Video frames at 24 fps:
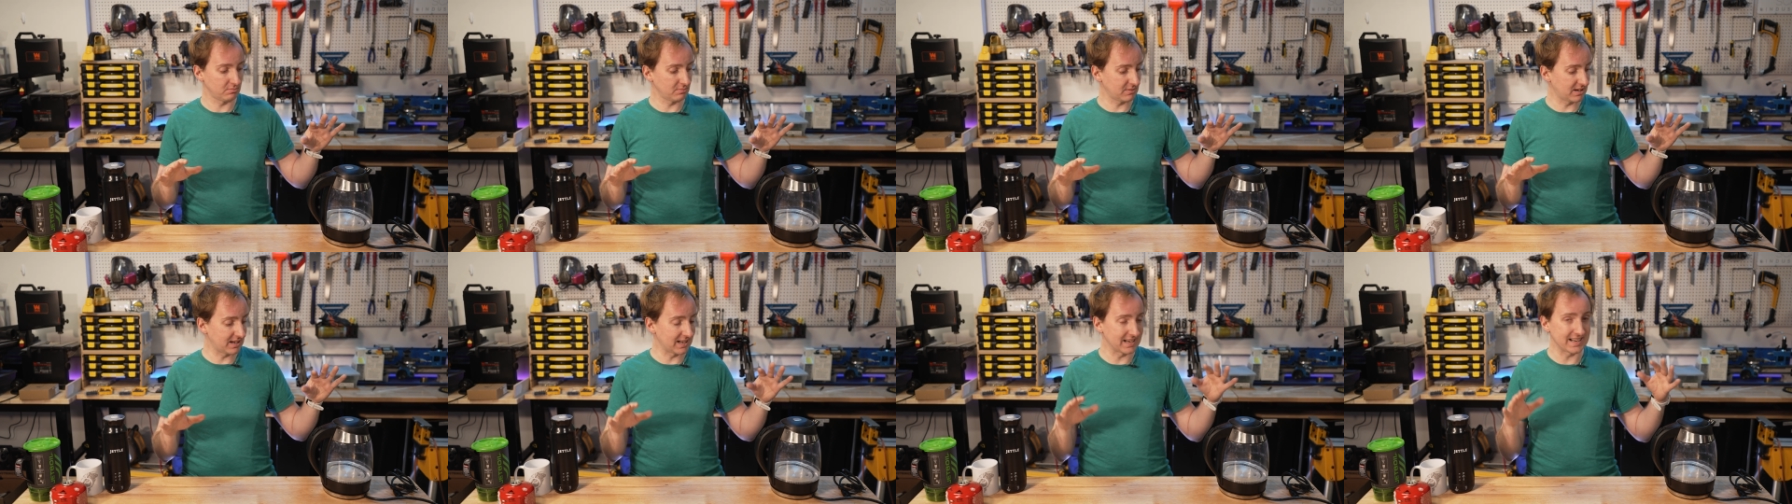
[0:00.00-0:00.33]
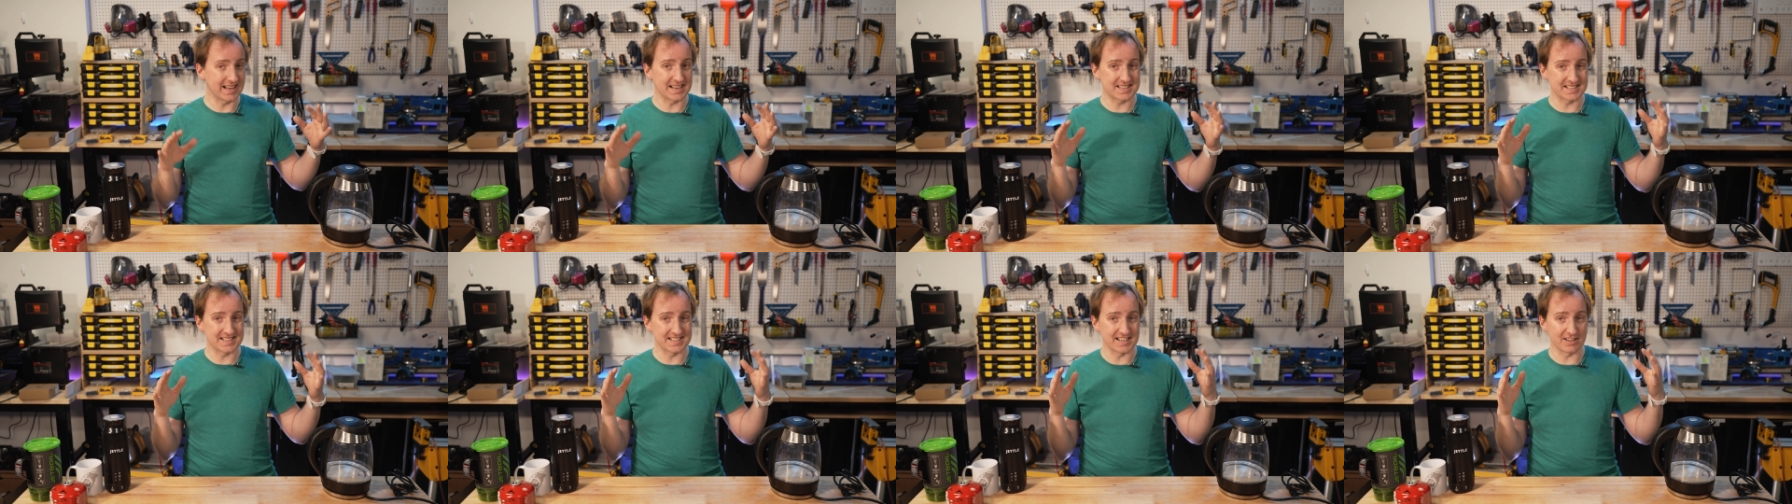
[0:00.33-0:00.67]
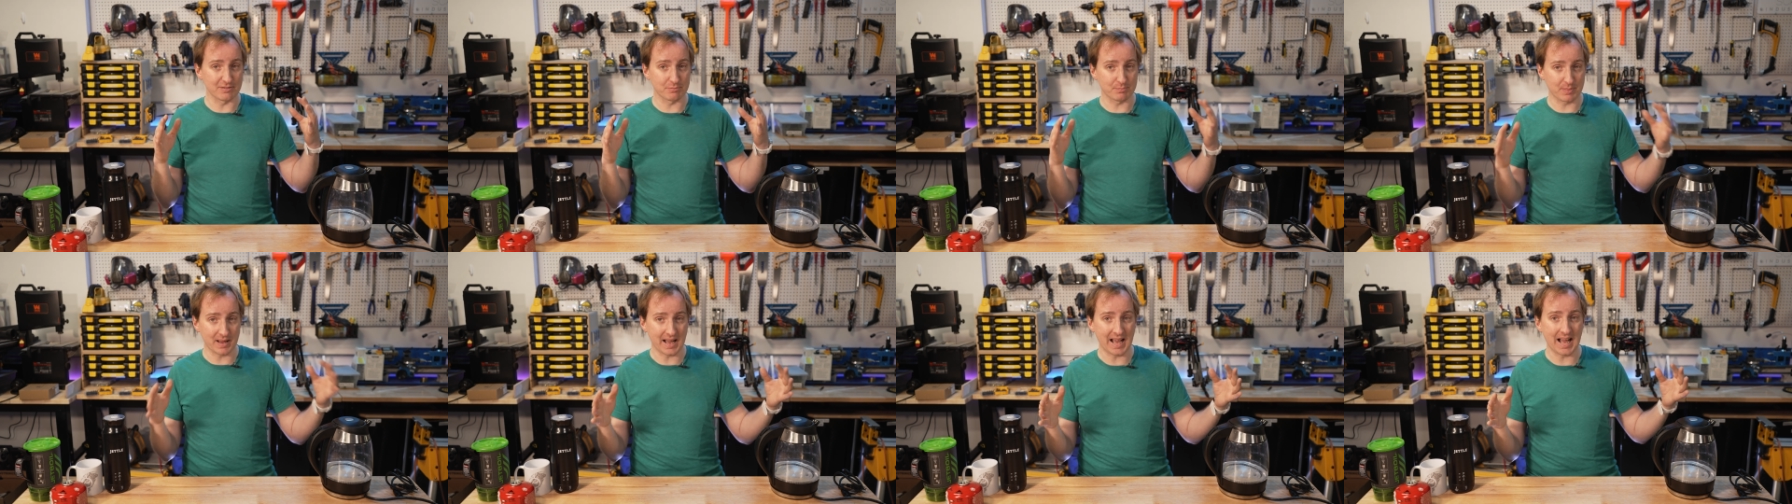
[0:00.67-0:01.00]
collect
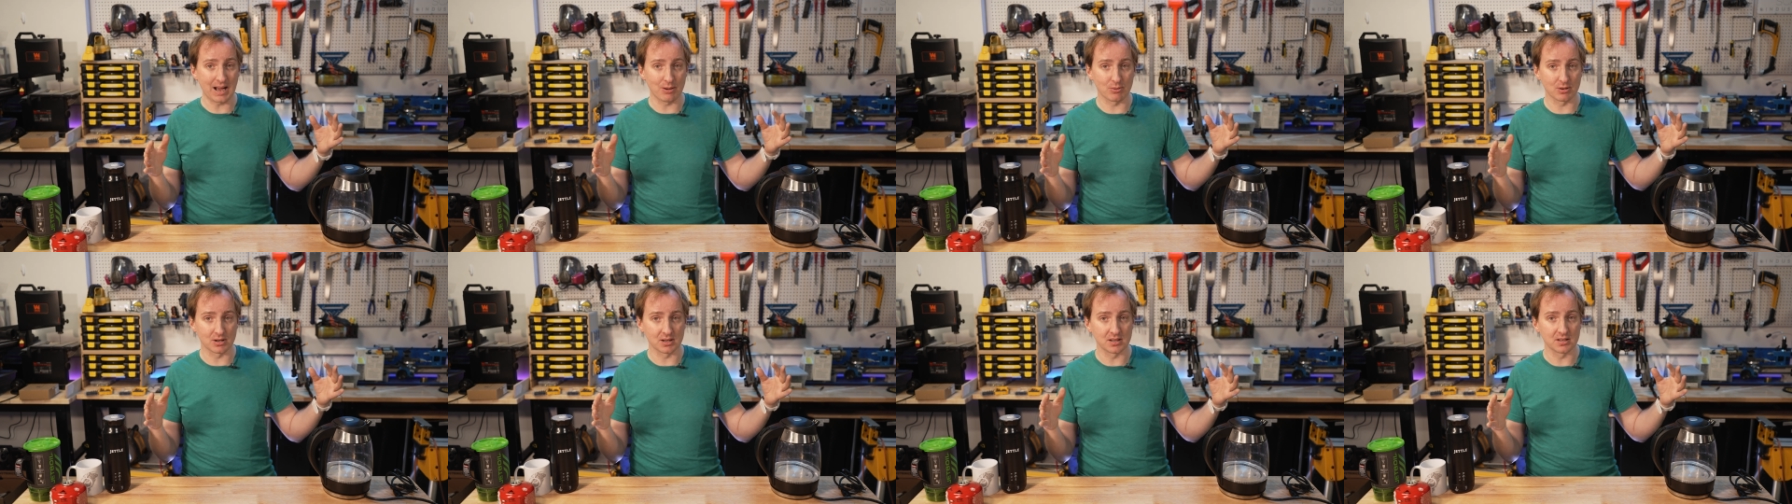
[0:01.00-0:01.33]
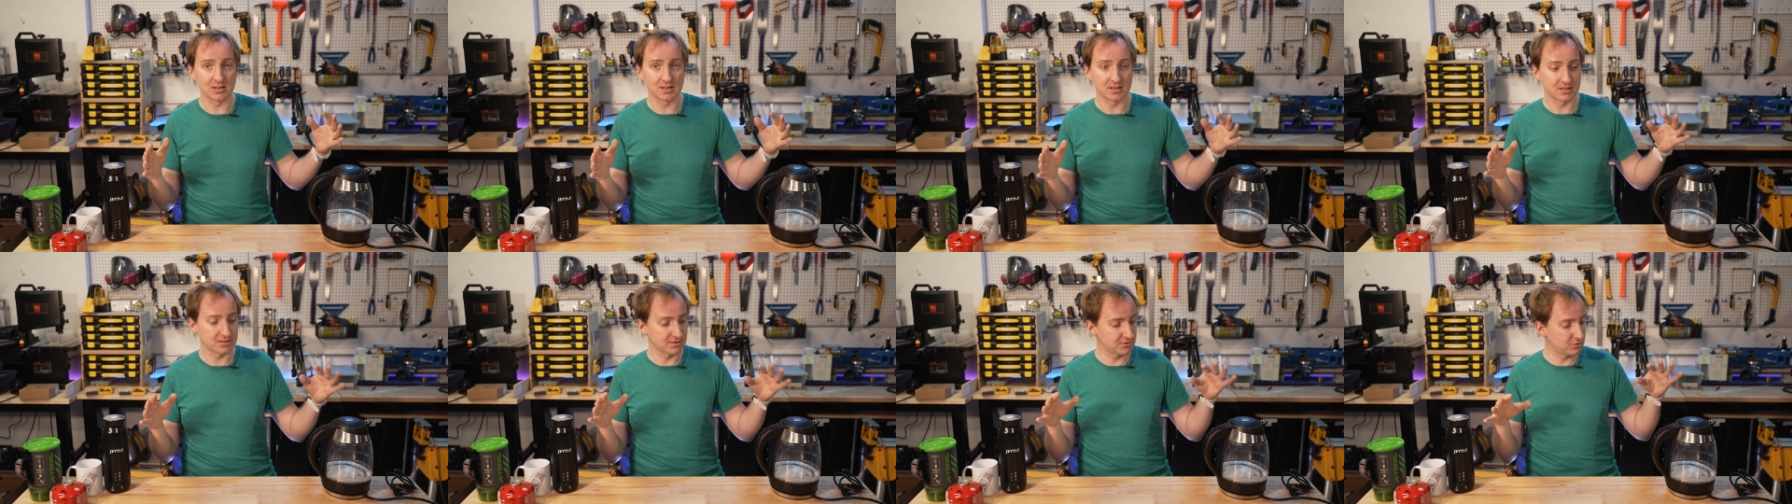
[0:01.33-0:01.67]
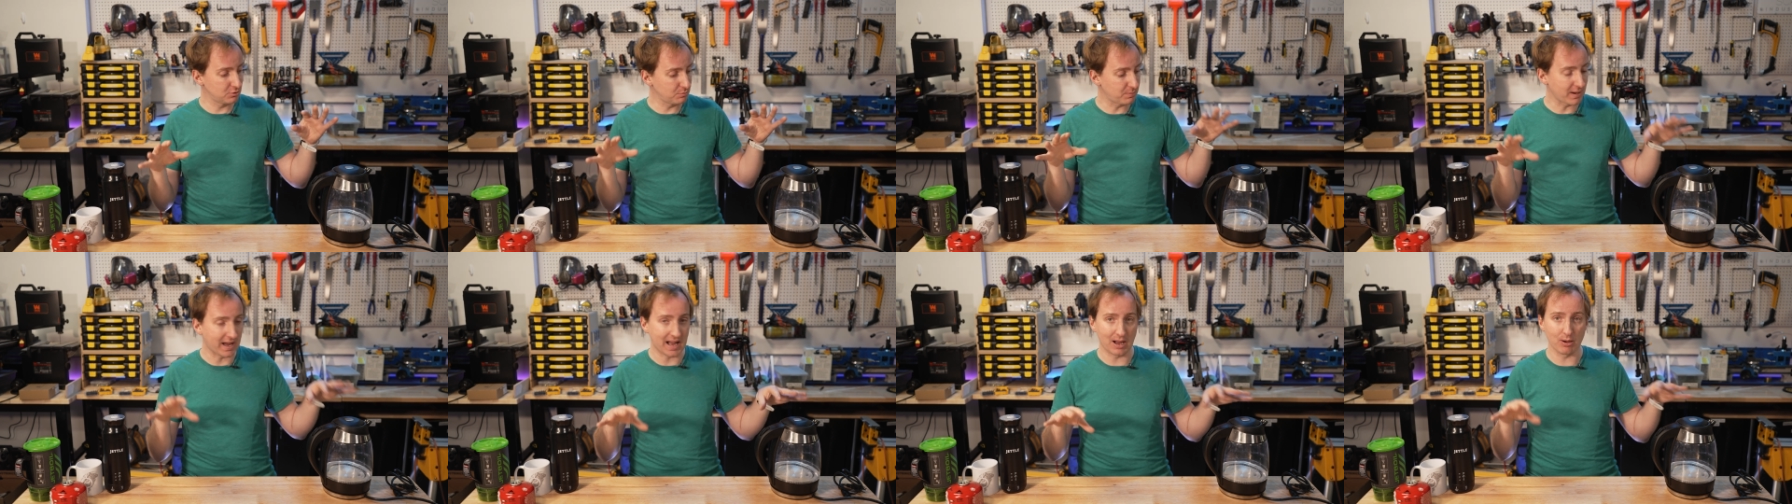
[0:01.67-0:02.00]
enough power to
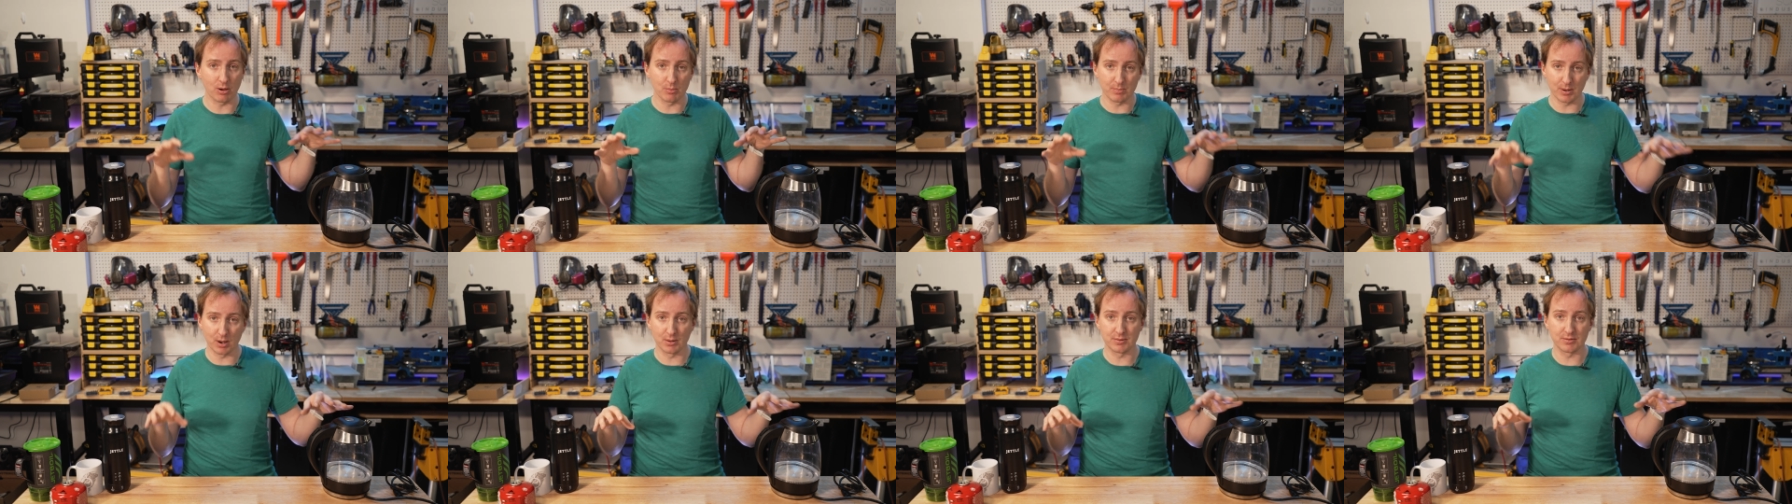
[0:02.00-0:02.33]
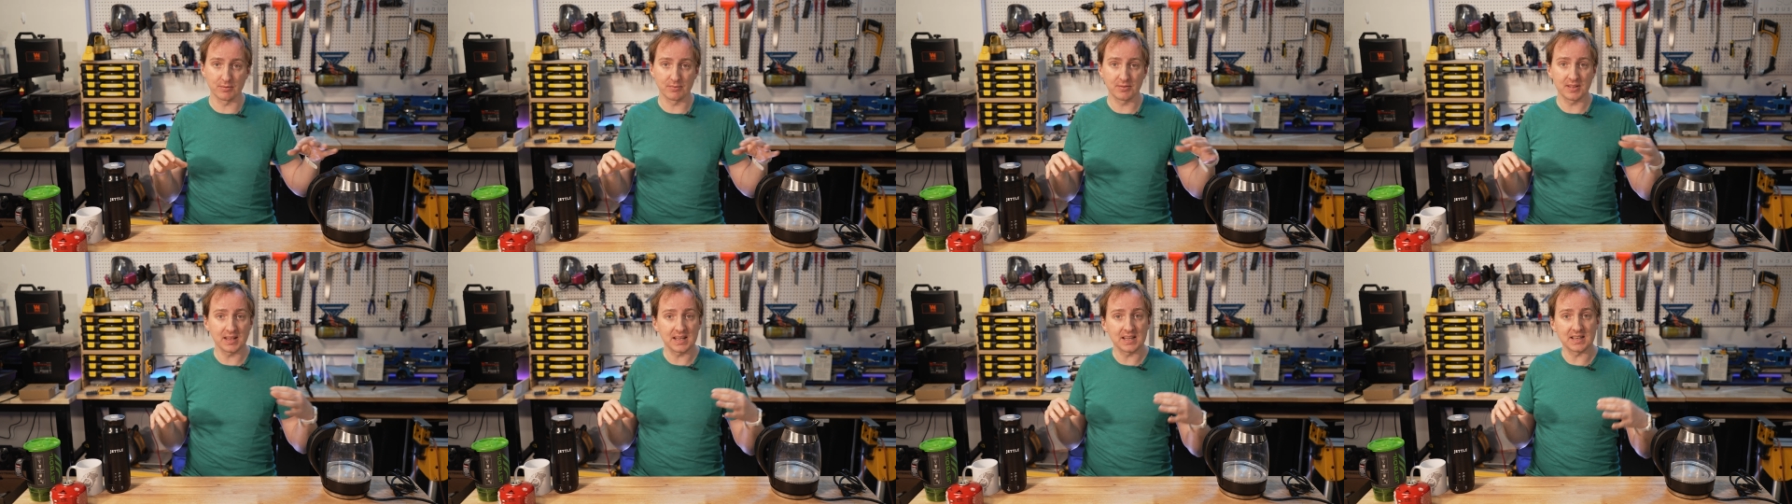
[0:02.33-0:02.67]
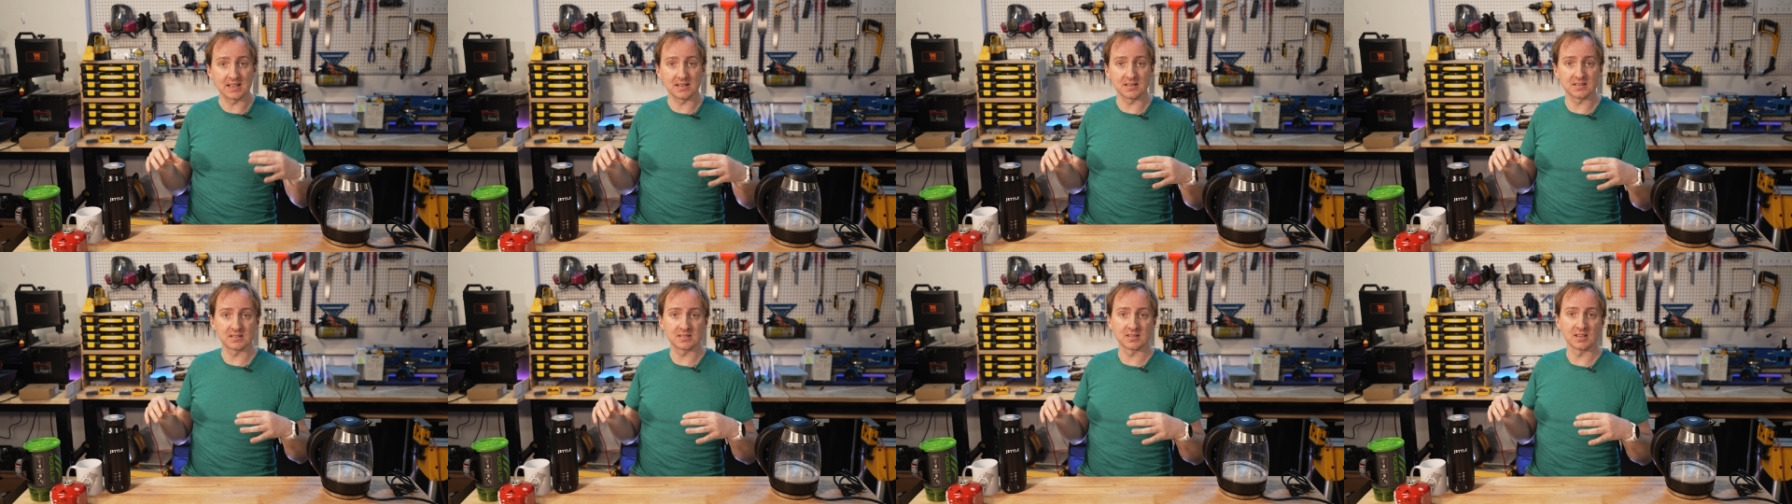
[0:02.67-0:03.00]
power both of
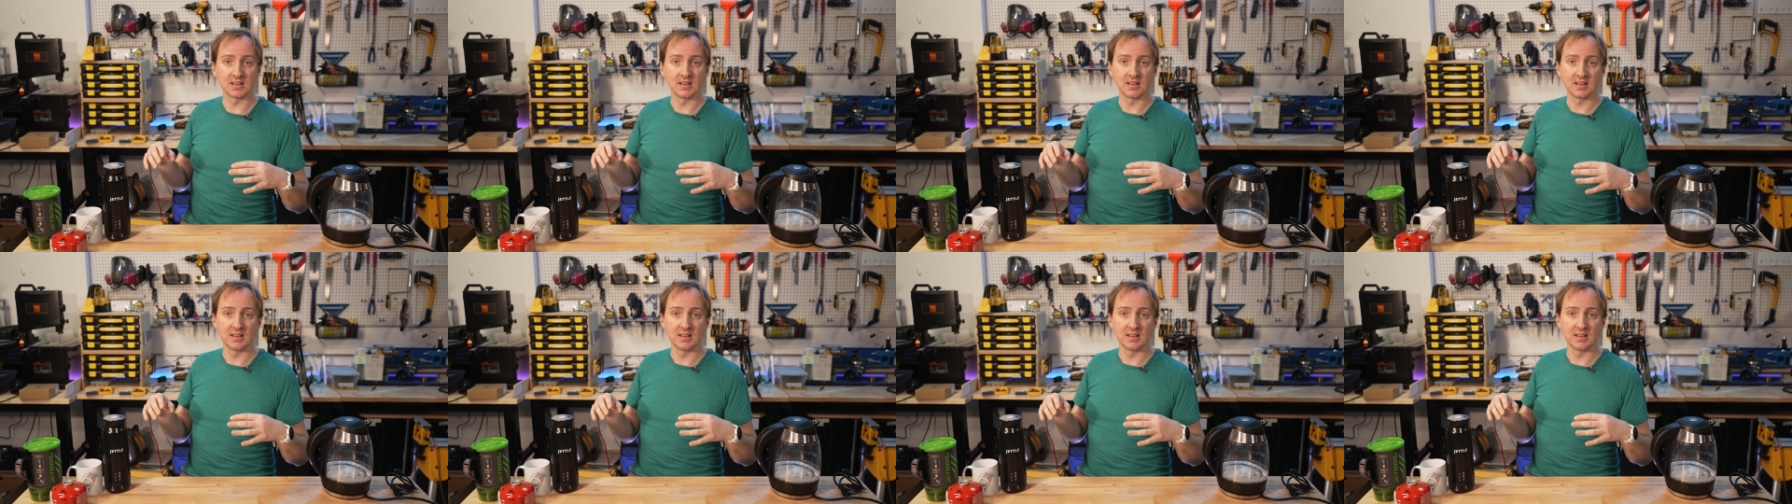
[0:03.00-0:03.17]
these.